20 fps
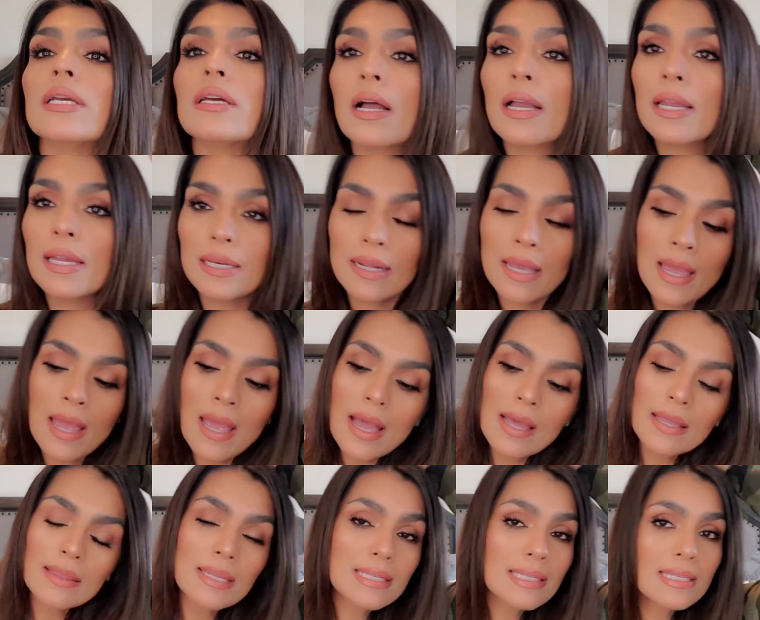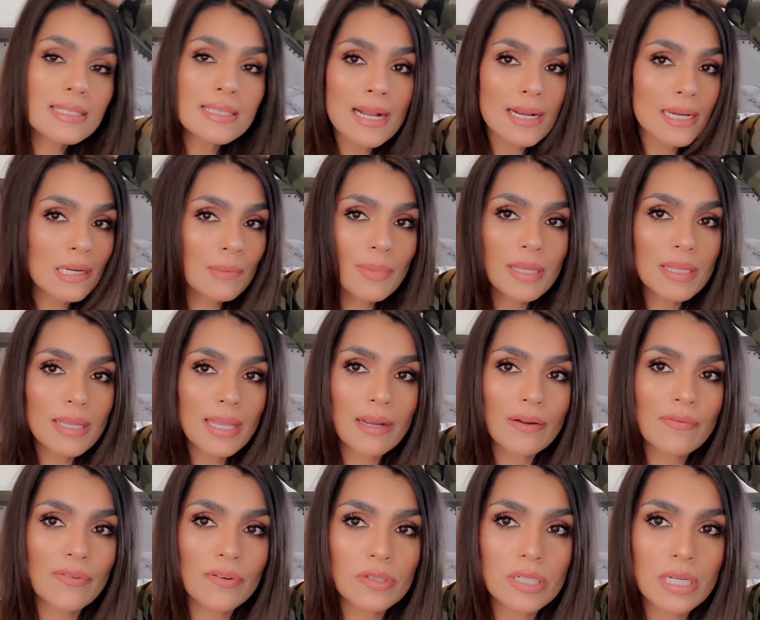and this is not going to be like a
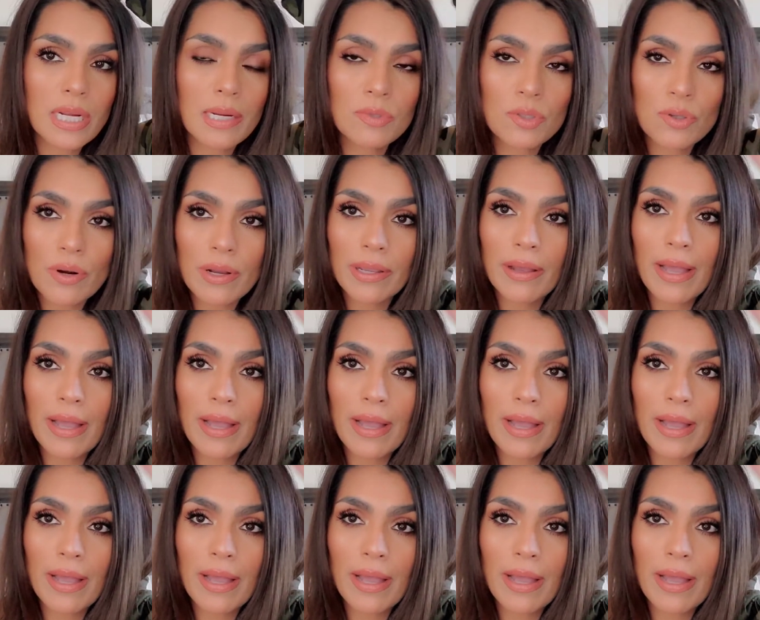first time trial.